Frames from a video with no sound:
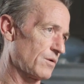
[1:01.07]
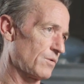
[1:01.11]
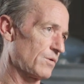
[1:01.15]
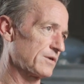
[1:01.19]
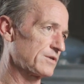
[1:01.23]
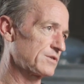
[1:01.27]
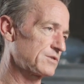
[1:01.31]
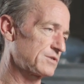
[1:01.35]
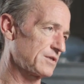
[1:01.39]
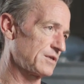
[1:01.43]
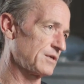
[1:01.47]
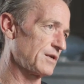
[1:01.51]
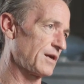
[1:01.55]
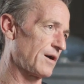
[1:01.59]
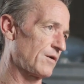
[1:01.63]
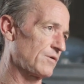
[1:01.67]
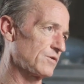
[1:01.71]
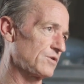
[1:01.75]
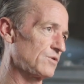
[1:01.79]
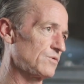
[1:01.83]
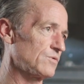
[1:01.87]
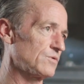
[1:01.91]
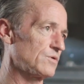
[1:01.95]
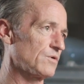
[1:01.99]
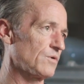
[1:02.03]
I want to see how
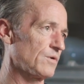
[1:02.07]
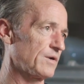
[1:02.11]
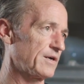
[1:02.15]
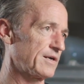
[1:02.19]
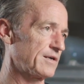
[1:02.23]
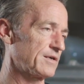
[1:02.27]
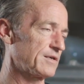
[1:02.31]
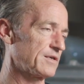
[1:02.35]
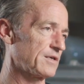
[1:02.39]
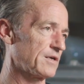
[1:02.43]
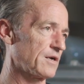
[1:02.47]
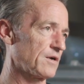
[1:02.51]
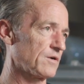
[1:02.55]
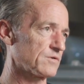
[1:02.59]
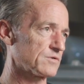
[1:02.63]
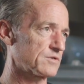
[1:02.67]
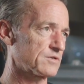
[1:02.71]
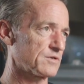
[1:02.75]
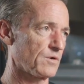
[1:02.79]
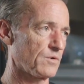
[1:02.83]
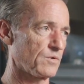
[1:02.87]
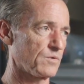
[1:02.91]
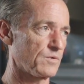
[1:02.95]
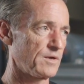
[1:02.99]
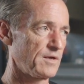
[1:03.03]
you do it,
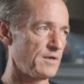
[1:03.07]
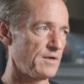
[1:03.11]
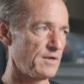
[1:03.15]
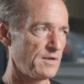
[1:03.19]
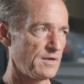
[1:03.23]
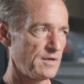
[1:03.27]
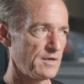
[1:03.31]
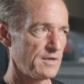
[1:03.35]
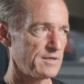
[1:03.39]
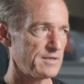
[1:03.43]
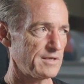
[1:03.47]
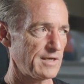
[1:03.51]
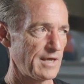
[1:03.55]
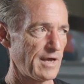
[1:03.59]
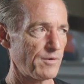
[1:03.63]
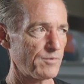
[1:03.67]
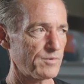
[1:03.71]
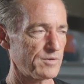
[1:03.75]
So, yeah,